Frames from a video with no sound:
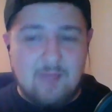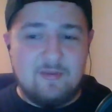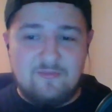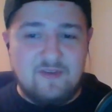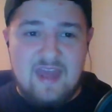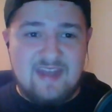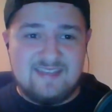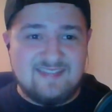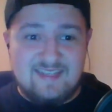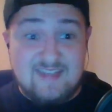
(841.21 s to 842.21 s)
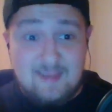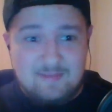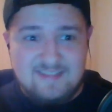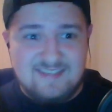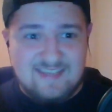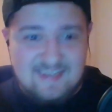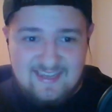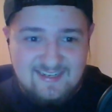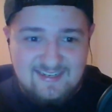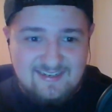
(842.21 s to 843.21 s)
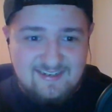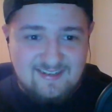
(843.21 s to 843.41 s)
comic fanatics, that Damian's a kid.